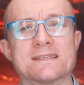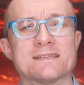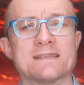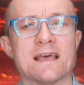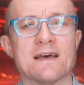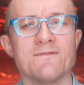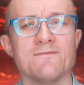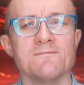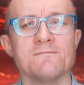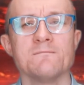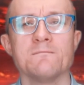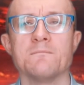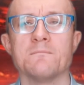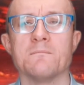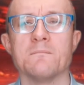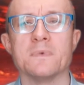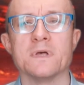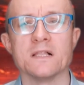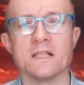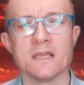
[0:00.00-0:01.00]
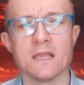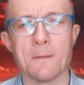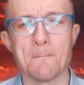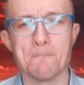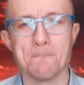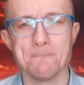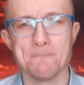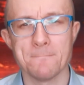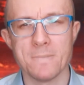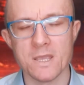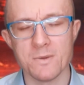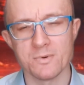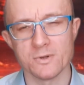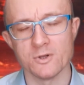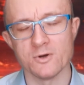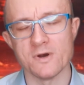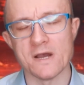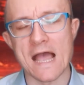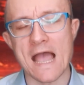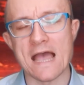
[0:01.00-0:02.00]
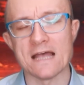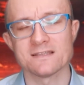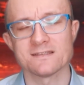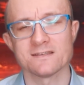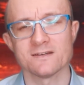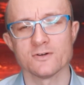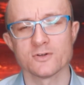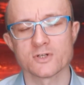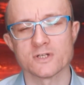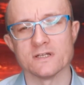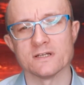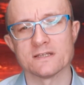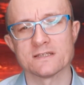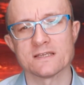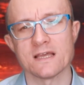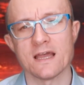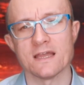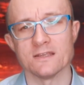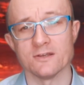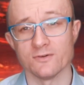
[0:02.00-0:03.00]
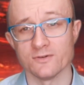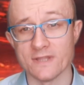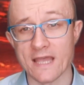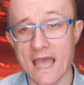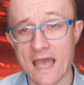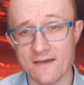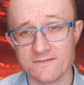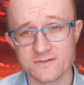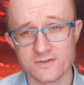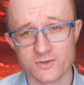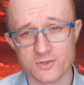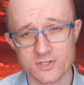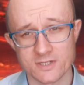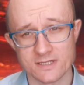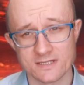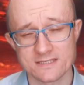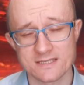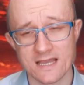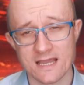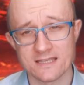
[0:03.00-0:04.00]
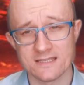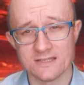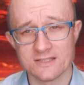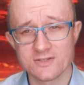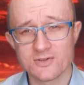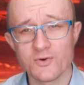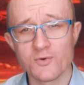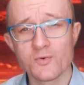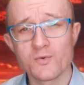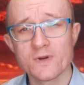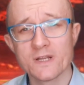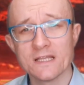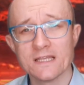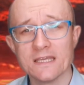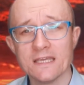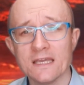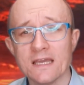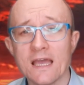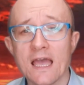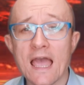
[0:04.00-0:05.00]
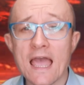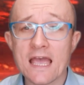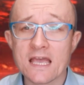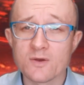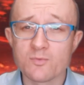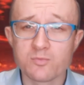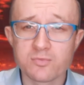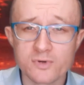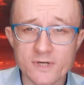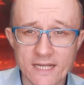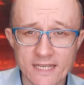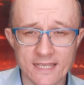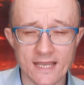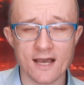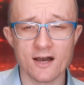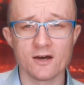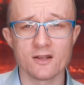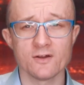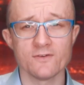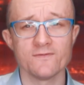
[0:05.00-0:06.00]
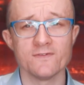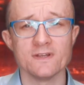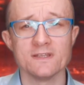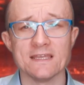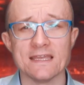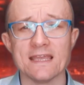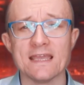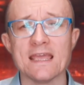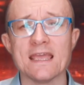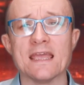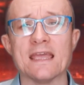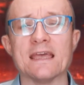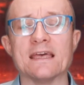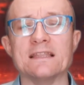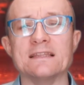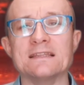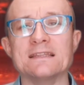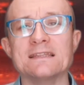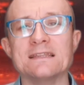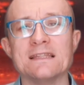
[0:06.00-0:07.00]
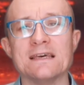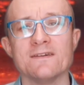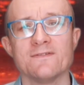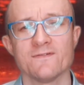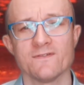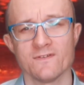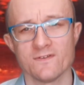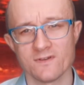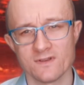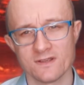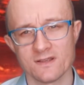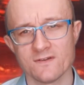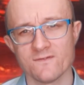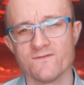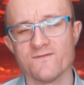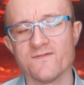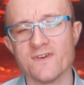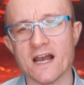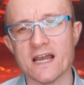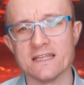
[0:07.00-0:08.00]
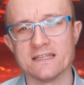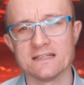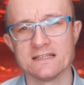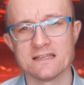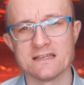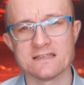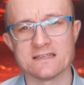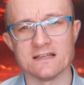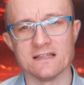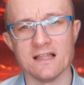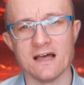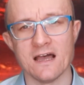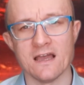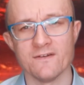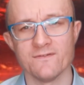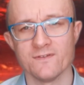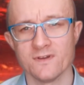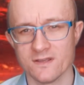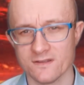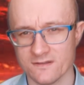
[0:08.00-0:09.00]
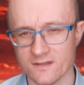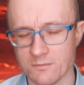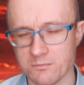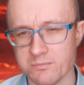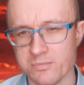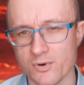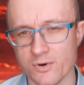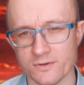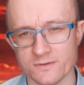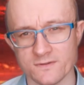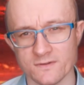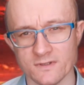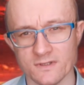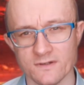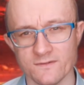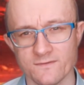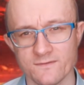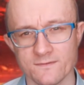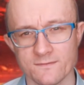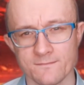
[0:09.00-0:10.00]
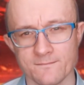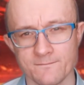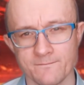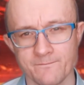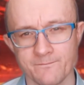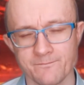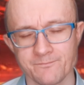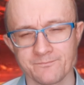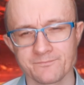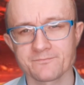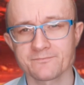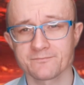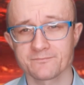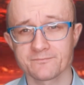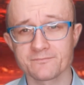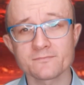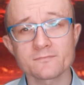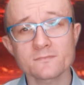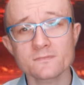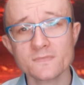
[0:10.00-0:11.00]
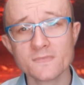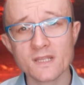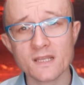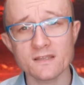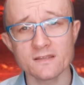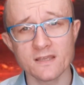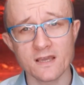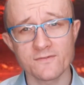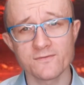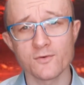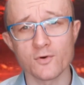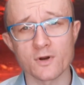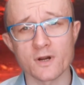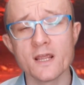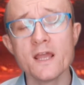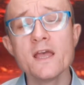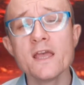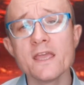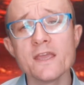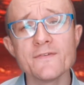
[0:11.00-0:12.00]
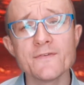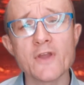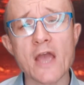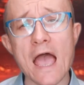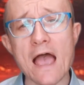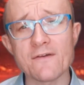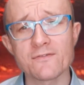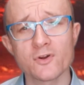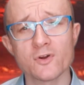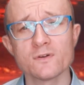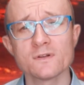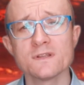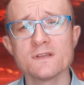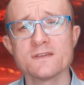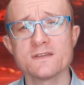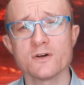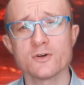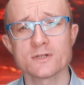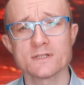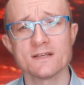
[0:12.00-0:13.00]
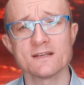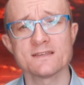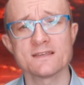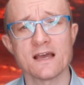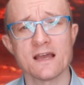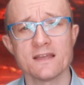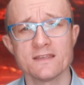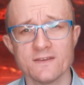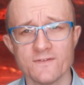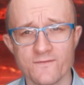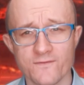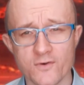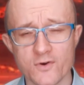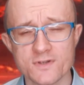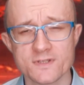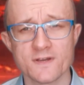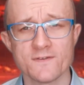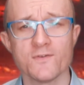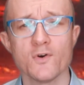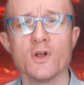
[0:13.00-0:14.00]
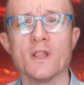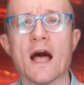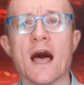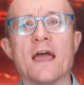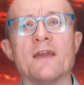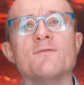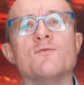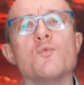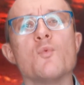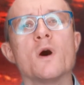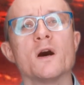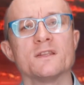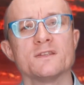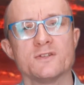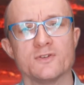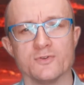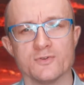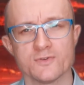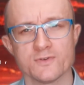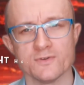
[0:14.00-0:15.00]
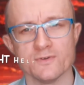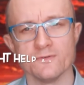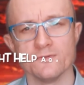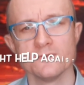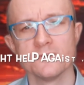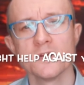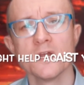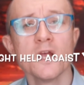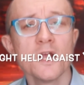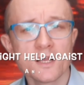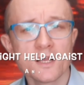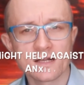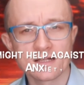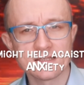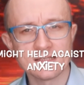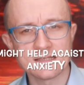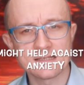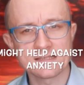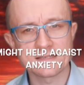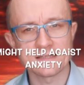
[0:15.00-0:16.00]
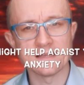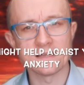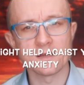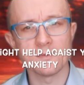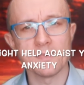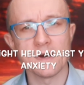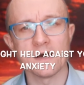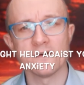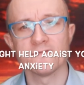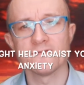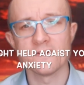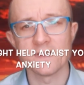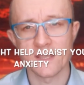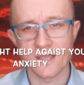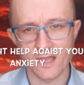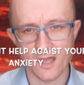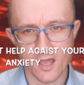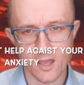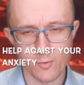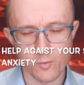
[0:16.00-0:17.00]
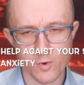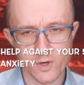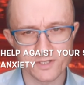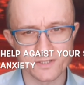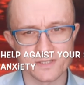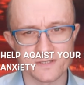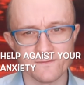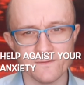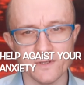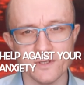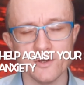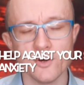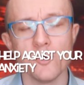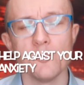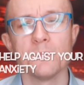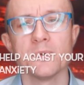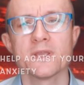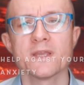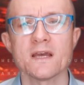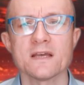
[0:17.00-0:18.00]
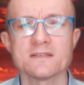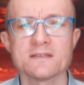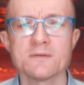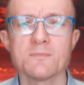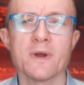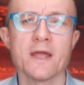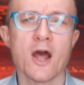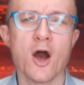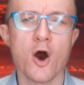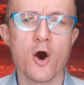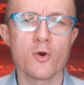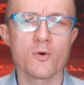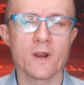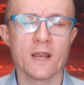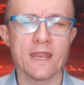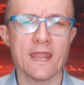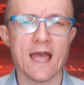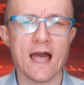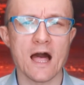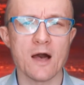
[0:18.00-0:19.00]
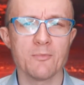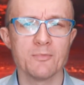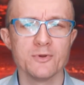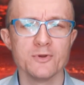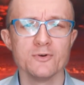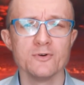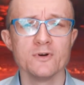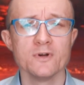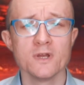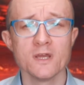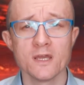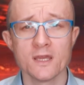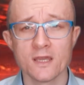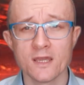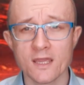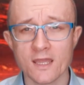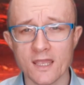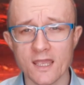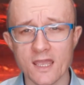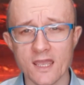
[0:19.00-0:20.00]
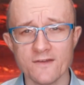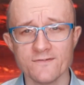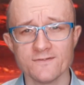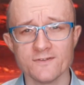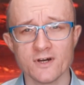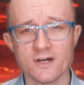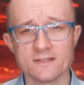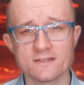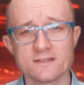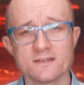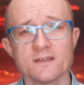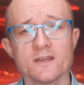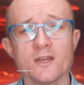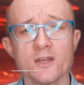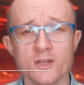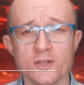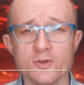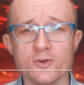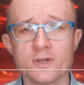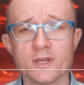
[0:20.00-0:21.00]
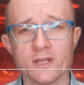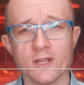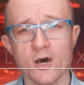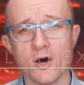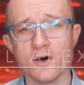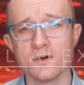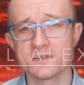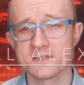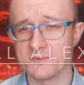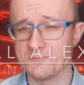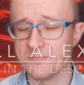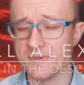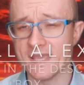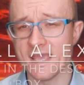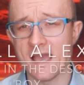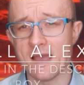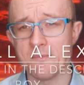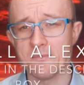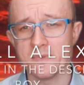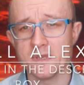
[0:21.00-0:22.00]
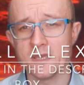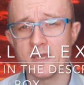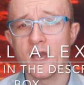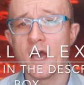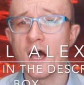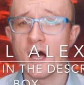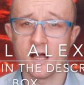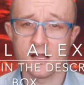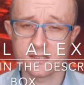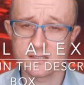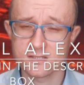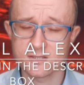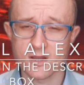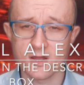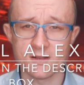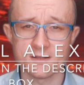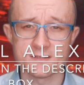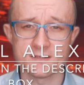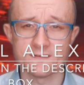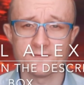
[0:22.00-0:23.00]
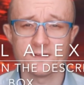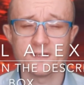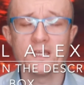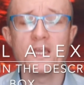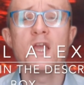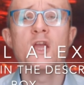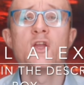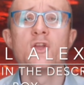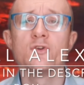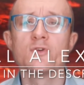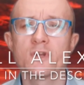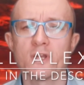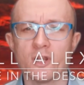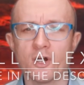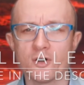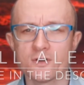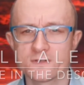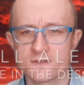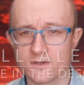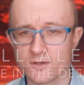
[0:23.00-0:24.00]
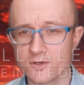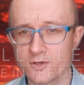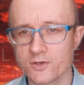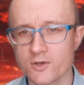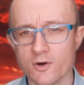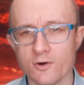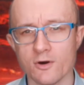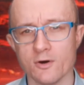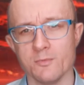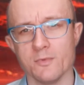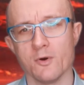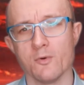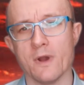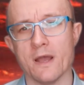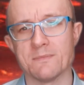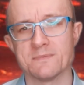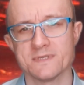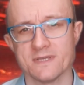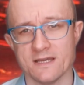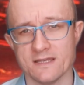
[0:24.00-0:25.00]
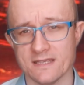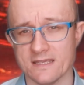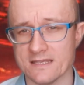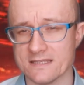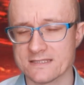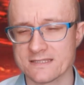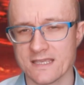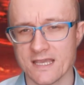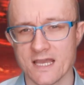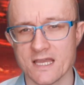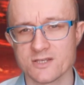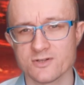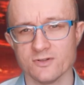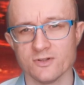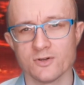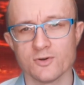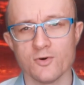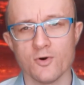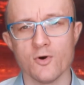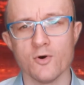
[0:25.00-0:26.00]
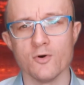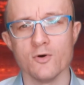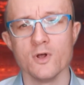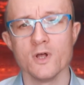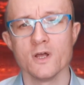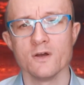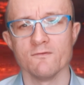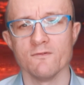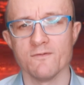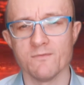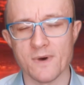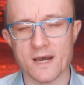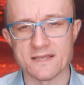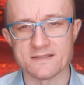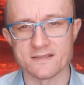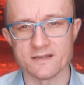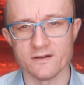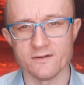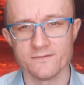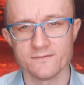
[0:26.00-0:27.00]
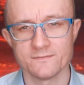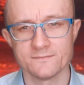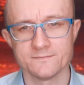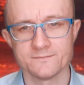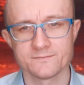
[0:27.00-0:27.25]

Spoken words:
7 million people who had social anxiety or have social anxiety to really break out of it and live finally the life they're born to live. Therefore, if you have currently social anxiety, first of all, I want you to click the link above and watch this video because it might already help you. If not, you can also PM me. Alternatively, you can also go on my website and schedule a call with myself.